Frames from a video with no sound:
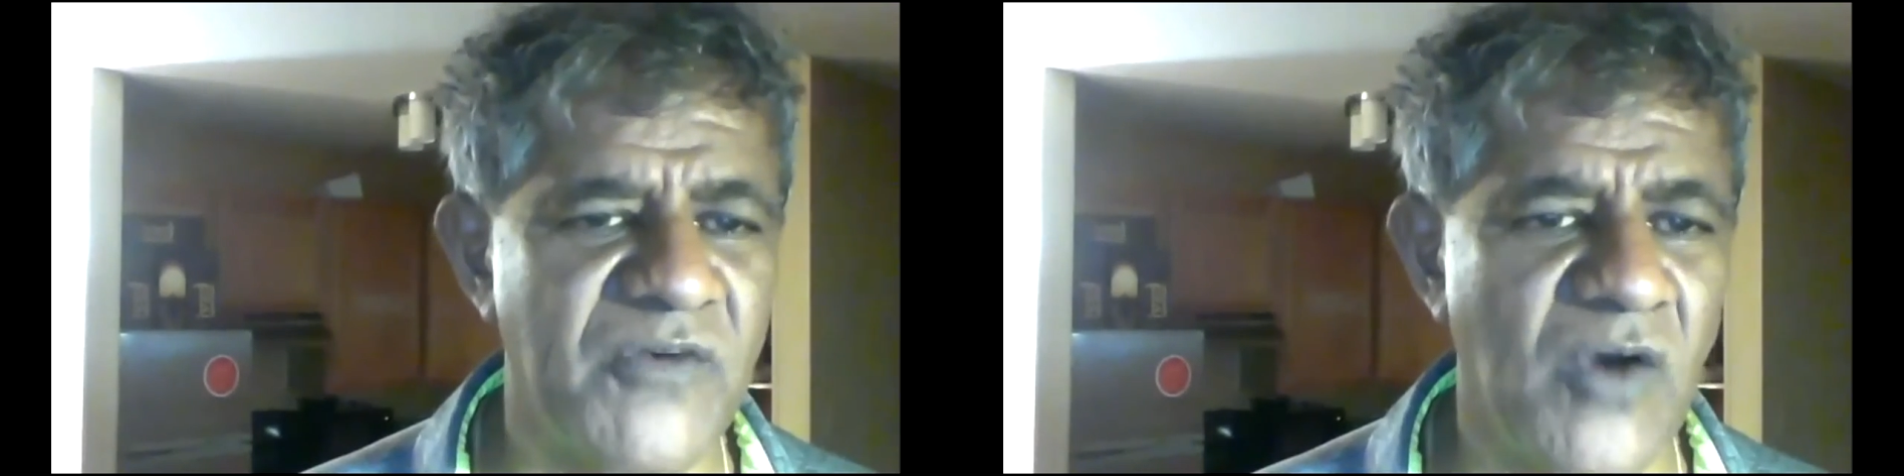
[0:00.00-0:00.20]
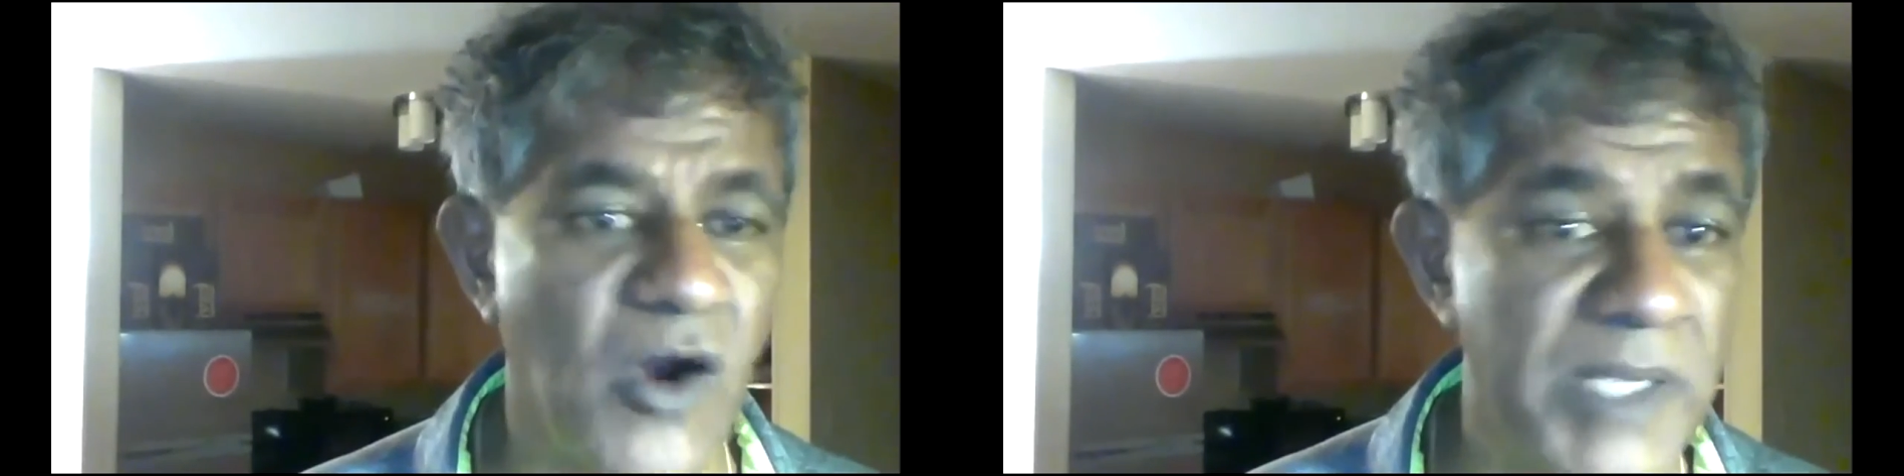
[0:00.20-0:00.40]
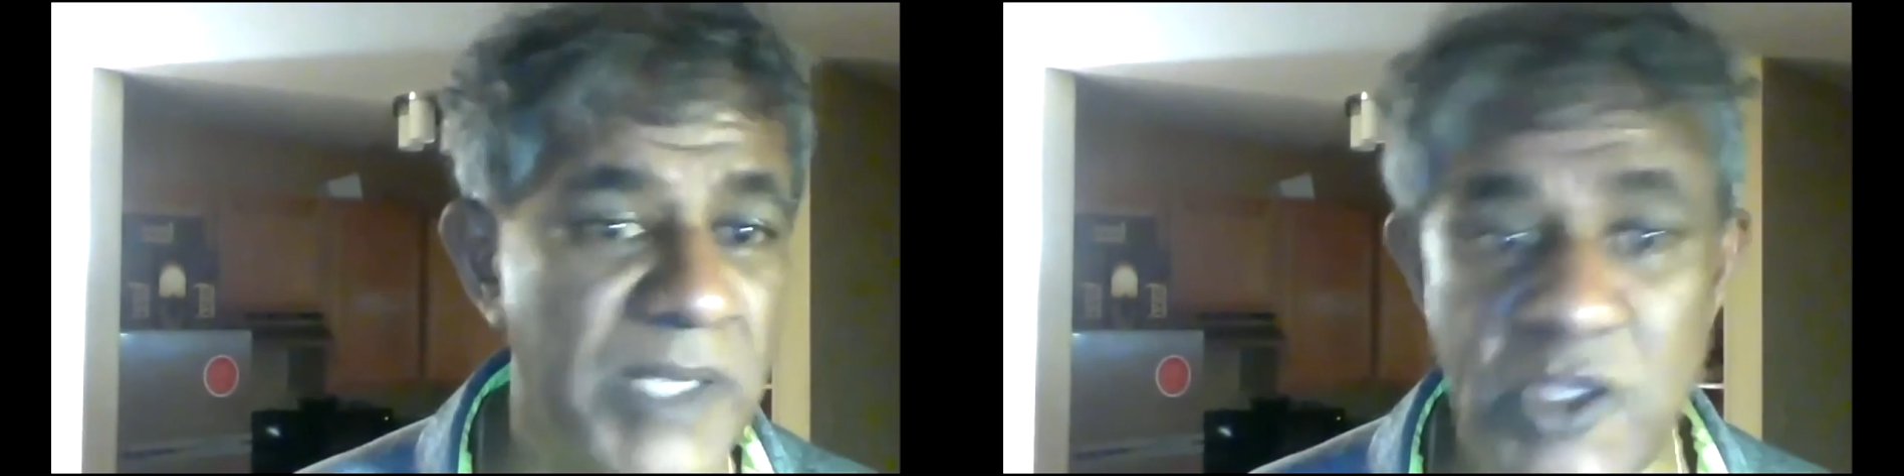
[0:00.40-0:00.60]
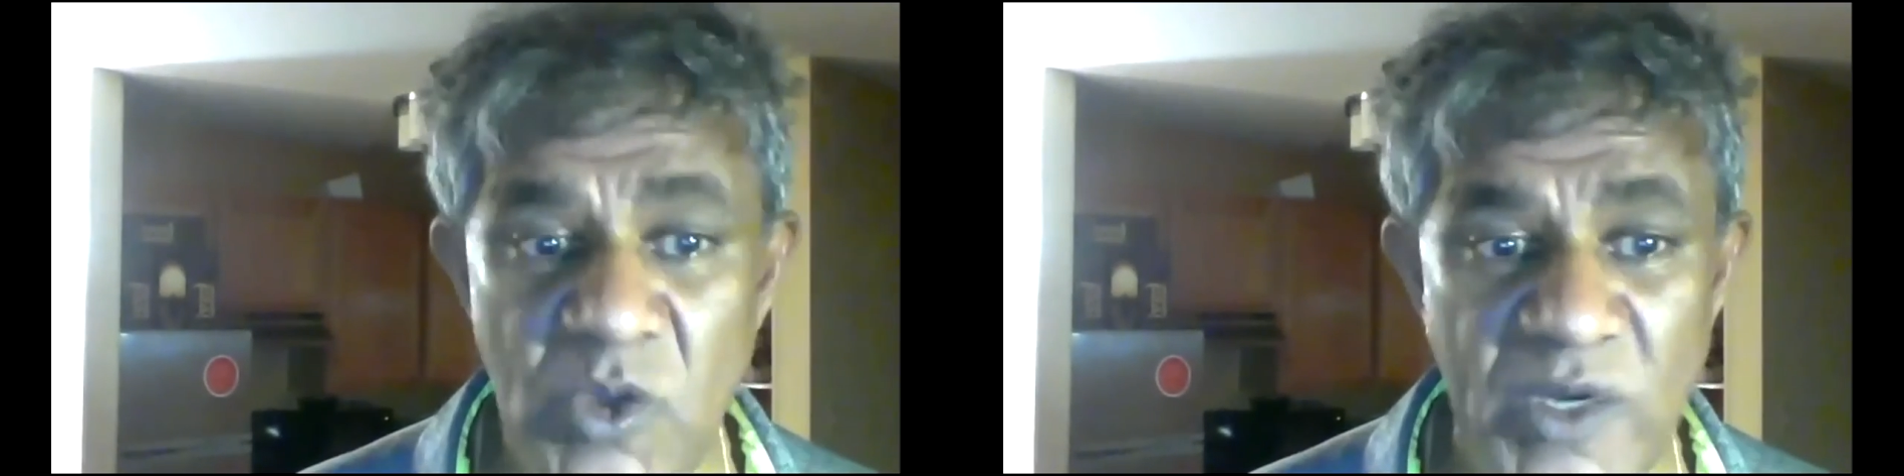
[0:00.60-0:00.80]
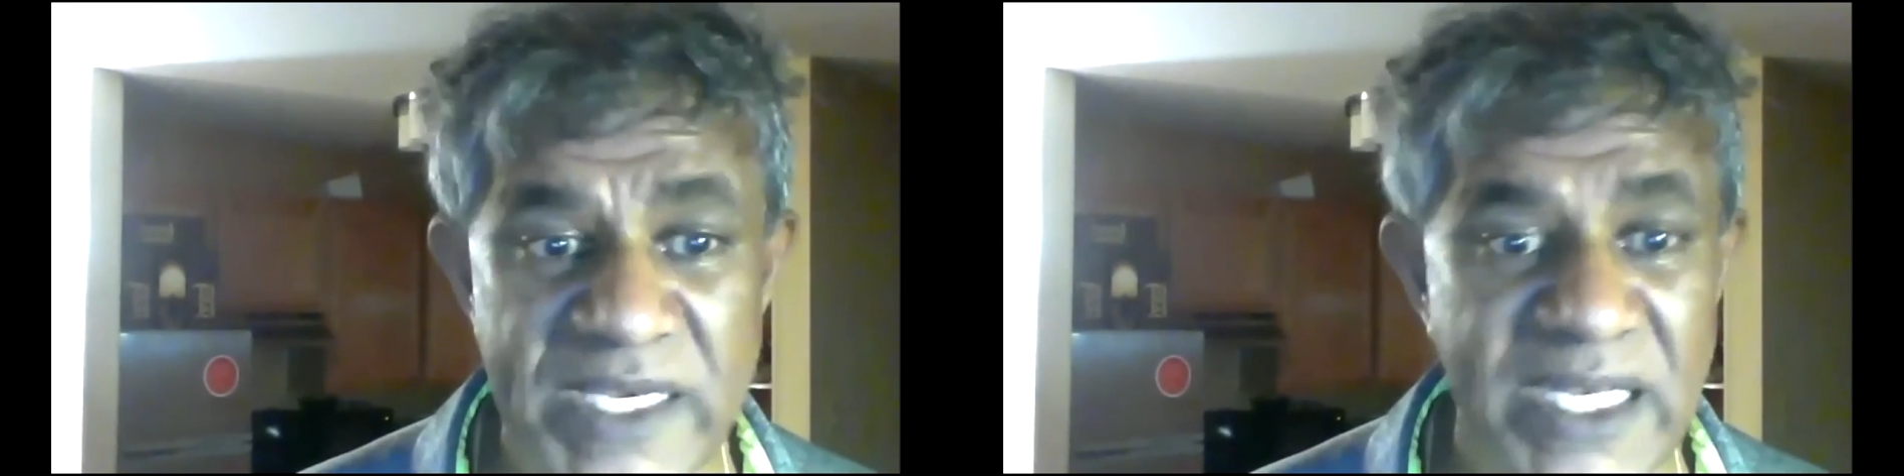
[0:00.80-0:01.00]
Or maybe
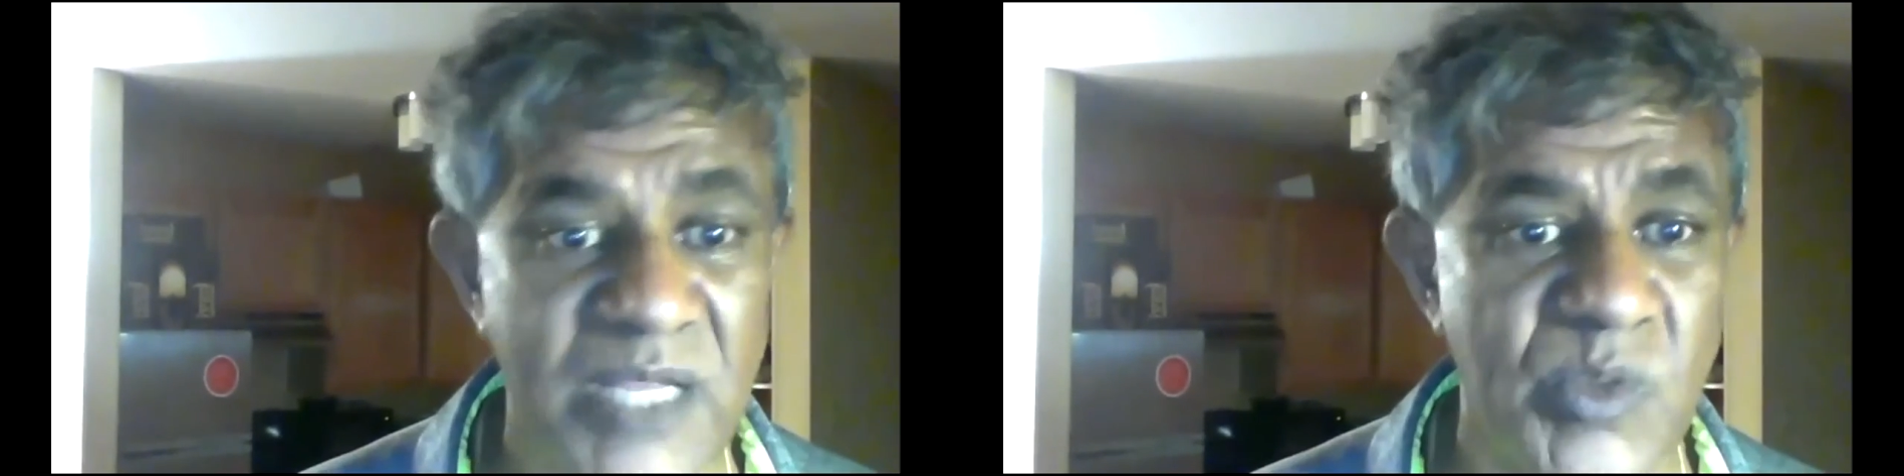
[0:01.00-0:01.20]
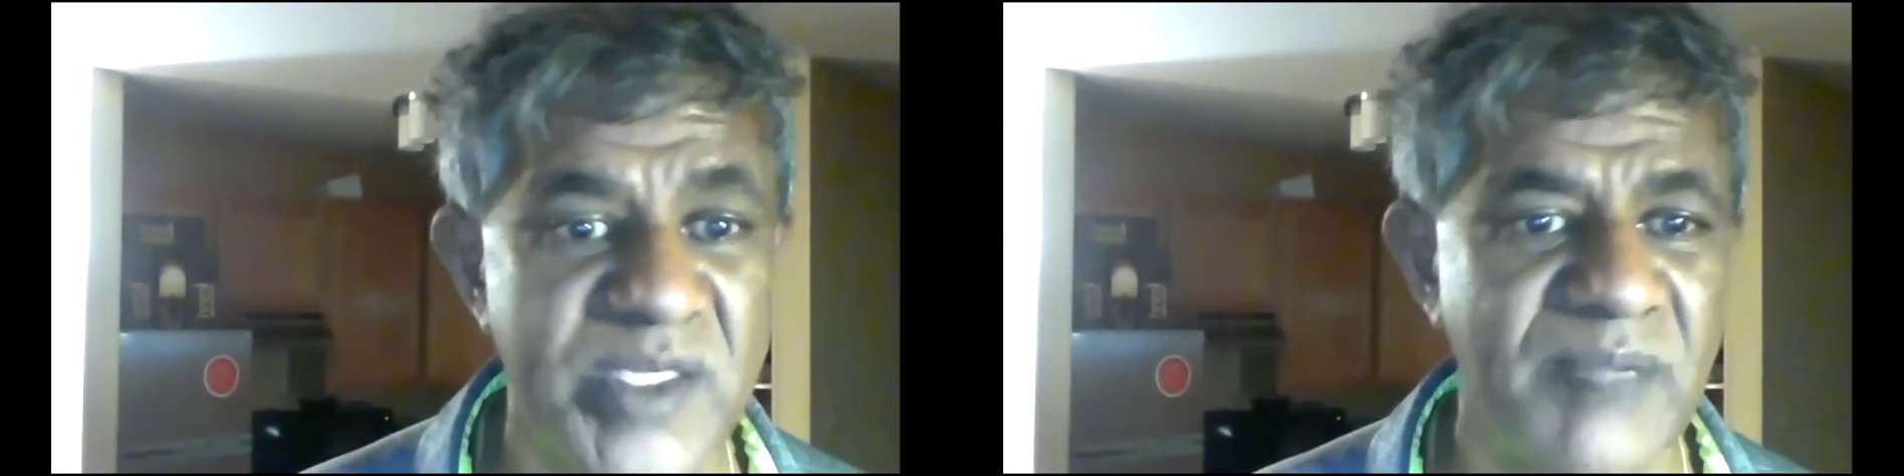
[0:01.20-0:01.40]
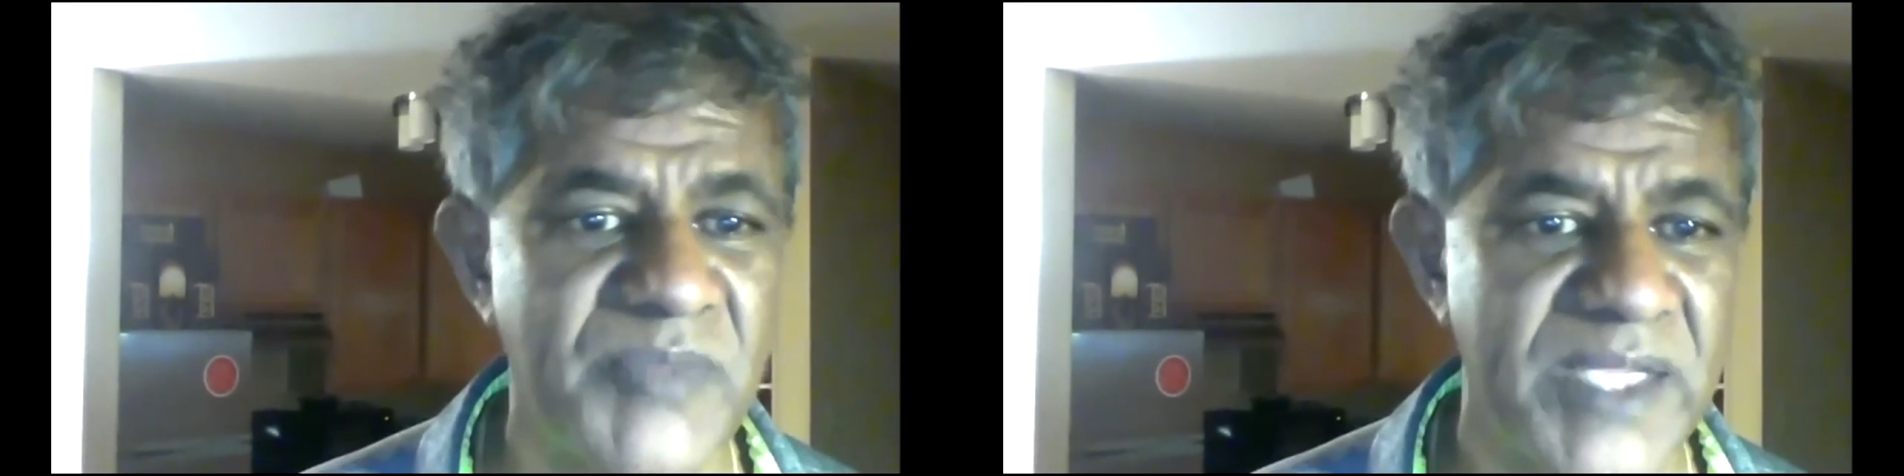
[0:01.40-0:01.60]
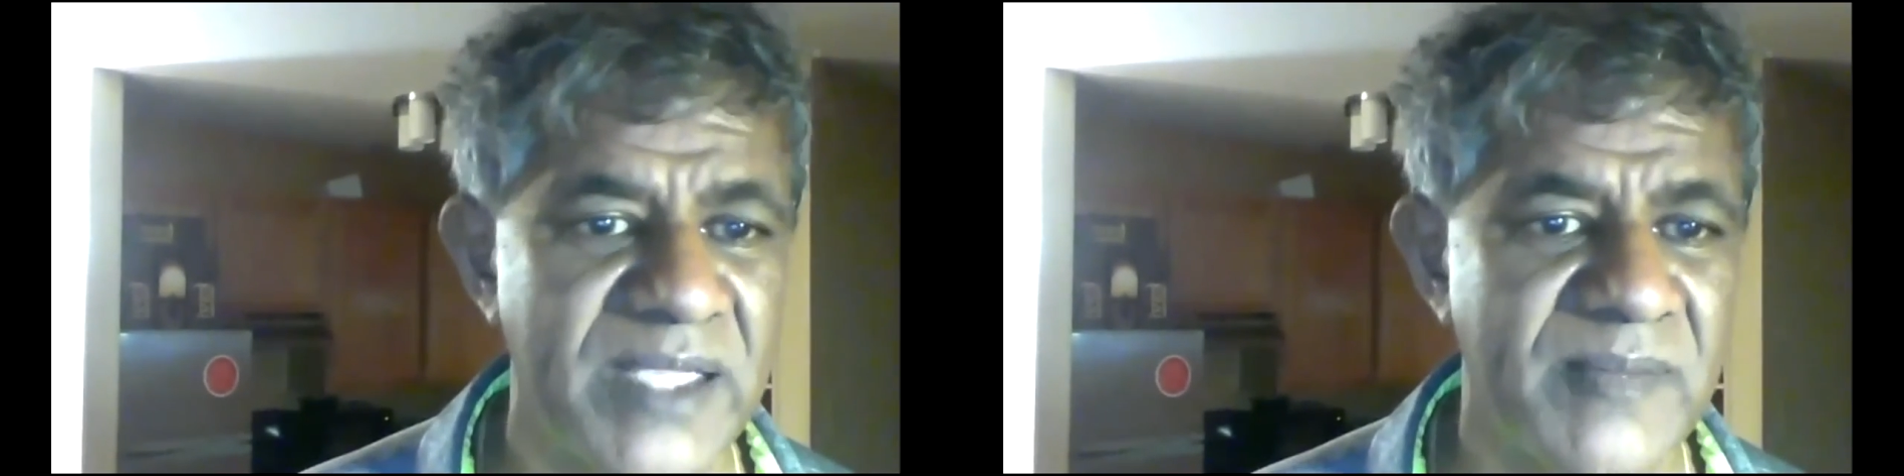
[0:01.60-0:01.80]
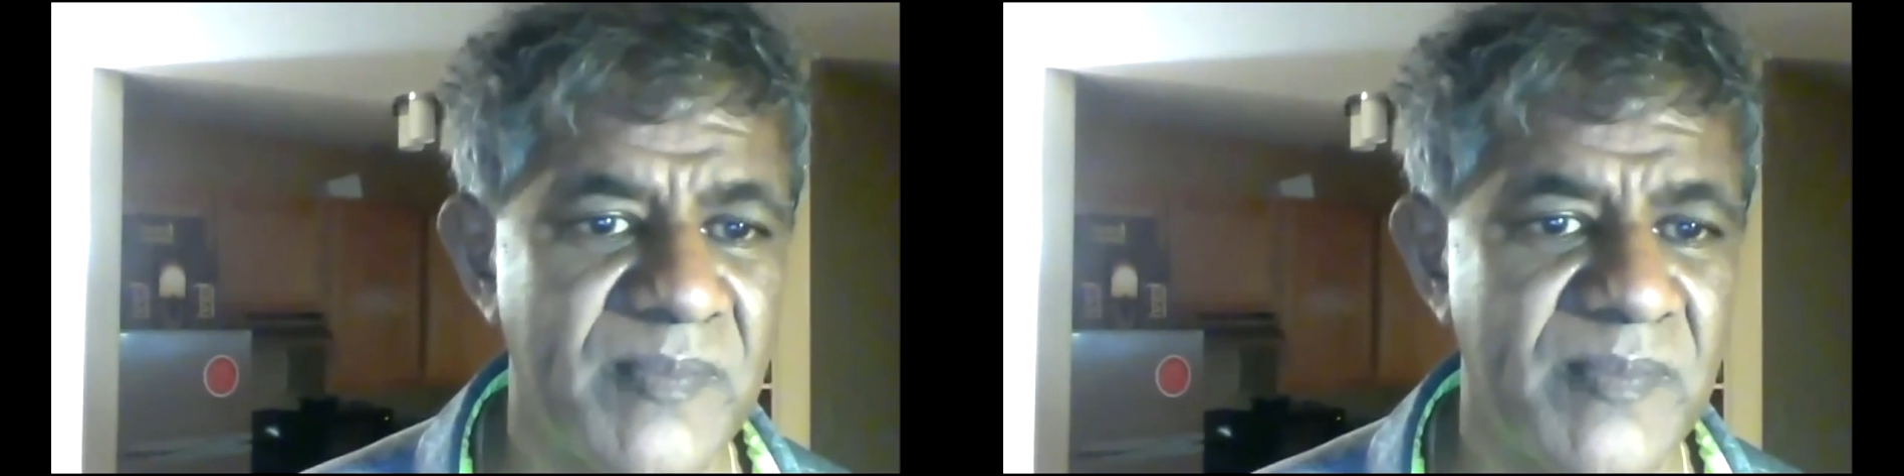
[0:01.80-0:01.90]
you're dealing with something.